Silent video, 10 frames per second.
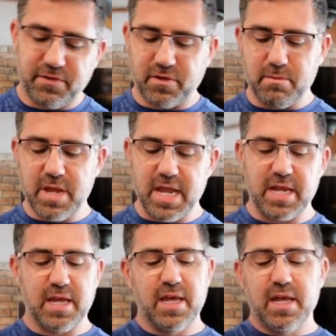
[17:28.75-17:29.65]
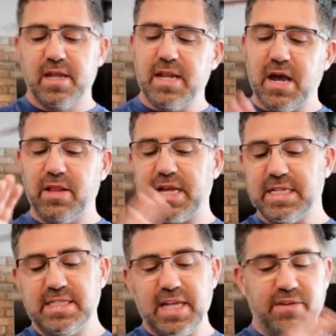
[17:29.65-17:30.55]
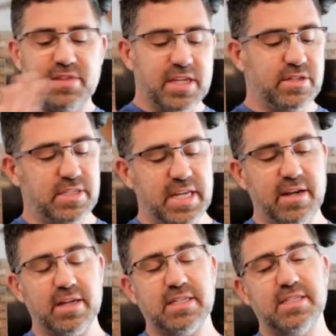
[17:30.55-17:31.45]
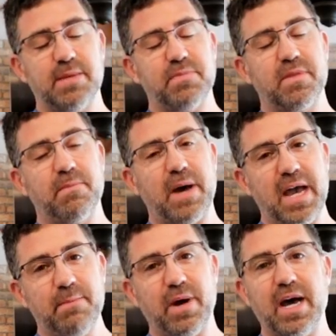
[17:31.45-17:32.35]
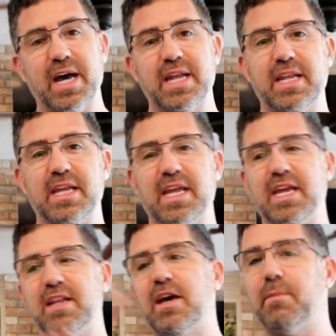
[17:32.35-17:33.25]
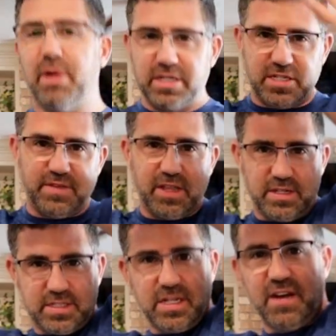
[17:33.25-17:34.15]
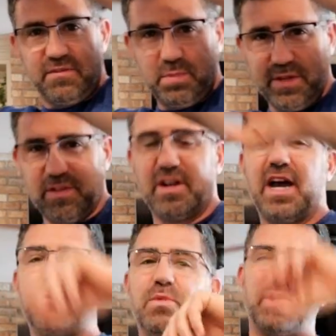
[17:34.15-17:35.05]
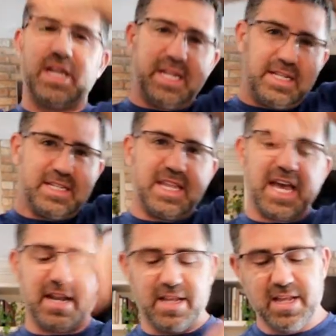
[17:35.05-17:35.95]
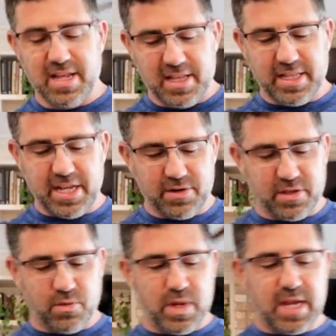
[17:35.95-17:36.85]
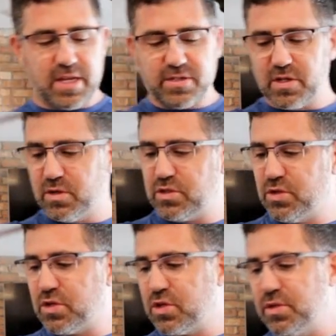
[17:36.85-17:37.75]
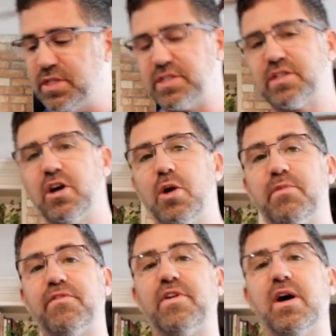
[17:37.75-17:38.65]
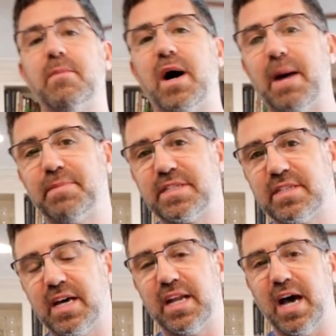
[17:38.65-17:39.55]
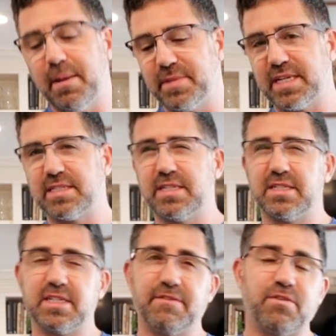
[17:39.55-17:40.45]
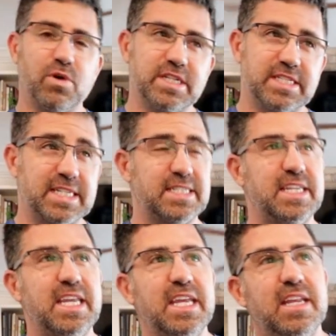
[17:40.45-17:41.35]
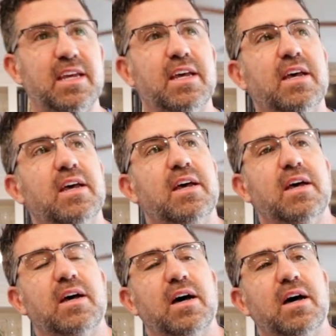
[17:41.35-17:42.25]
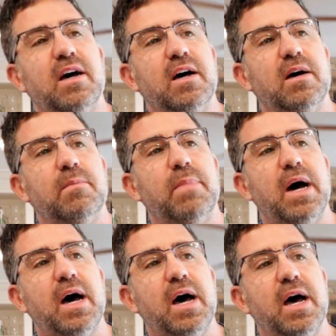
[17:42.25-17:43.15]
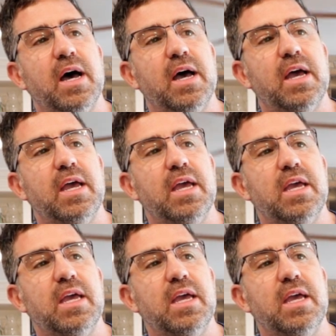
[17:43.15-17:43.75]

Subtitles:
from me. Now, like I said, everything you see here except the bipod and a bunch of other stuff, believe it or not, but we'll get into that later in the week. So to include the scope from Optison Optics, this is a 4-16 by